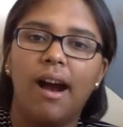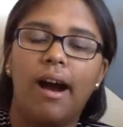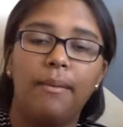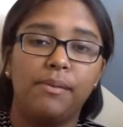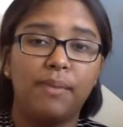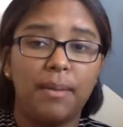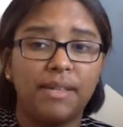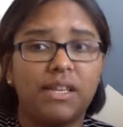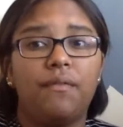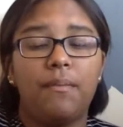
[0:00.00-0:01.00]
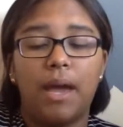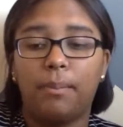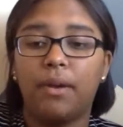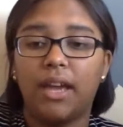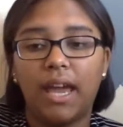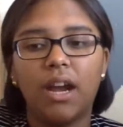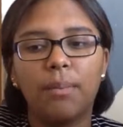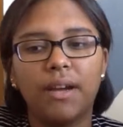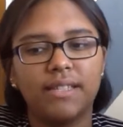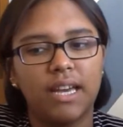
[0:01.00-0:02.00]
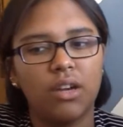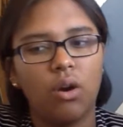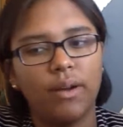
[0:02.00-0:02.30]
and buy myself a MacBook Air because I know